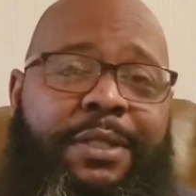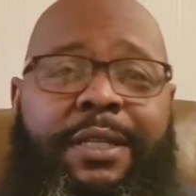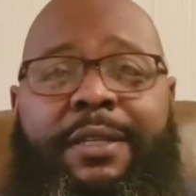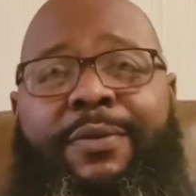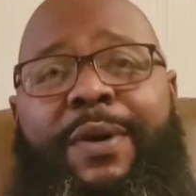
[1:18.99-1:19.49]

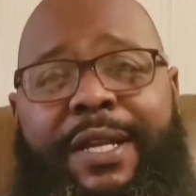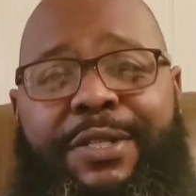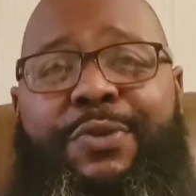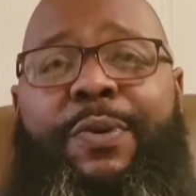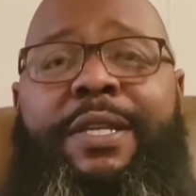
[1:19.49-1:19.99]
Kenneth, why
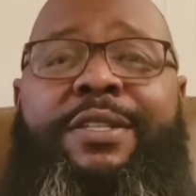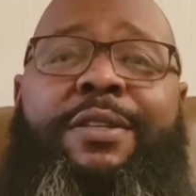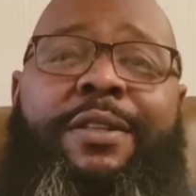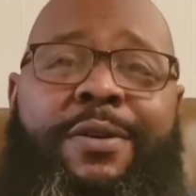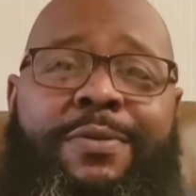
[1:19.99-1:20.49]
did you wait so
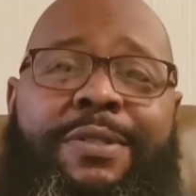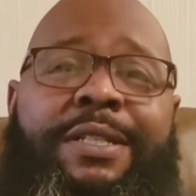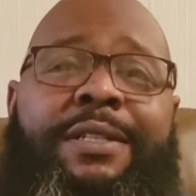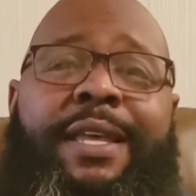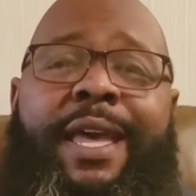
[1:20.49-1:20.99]
long
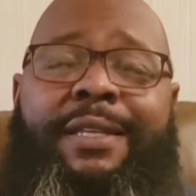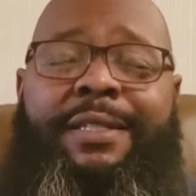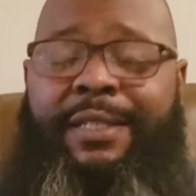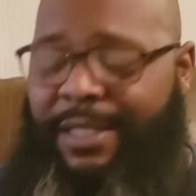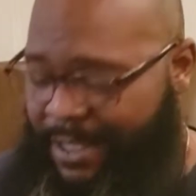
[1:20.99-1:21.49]
to
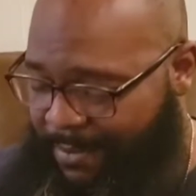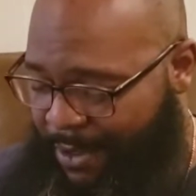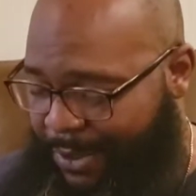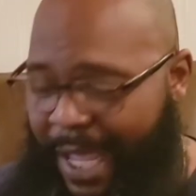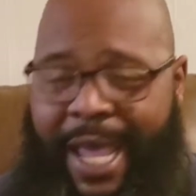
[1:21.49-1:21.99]
actually come
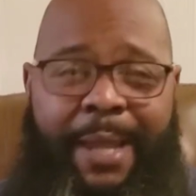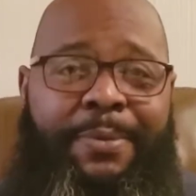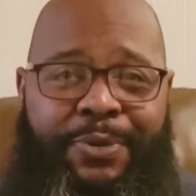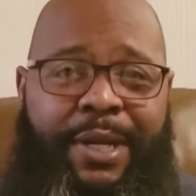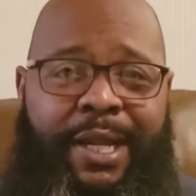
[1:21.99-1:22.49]
on the hype
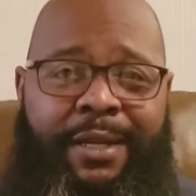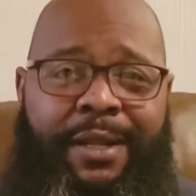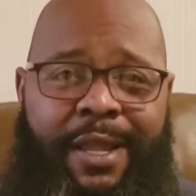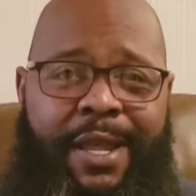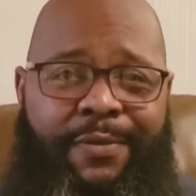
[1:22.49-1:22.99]
train
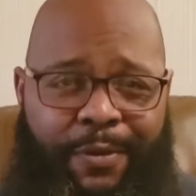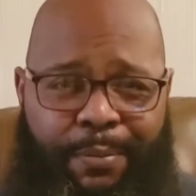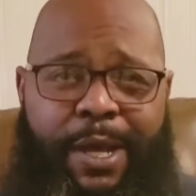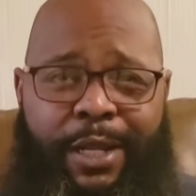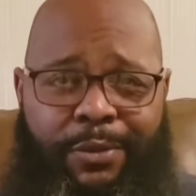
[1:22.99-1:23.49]
for
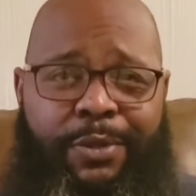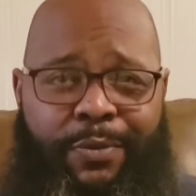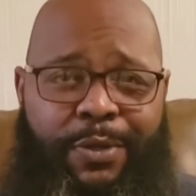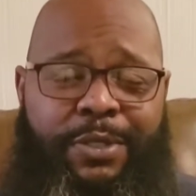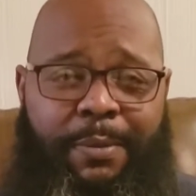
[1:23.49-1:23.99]
Prada Luna
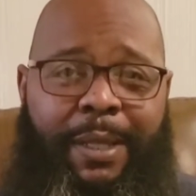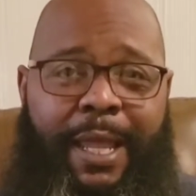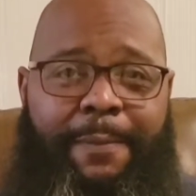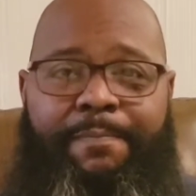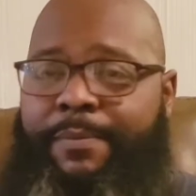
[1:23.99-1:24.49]
Rossa
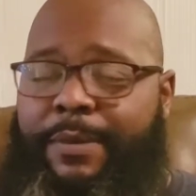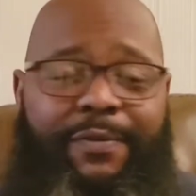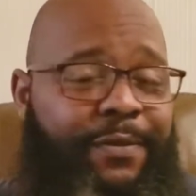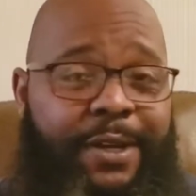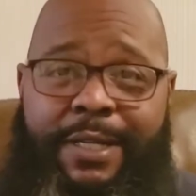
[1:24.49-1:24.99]
Black?
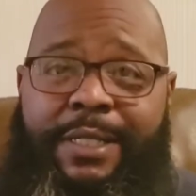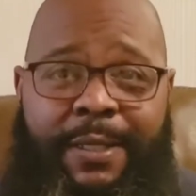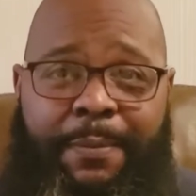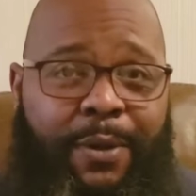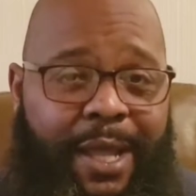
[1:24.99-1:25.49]
Very
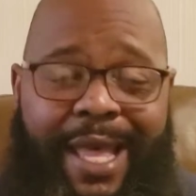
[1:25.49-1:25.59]
simple.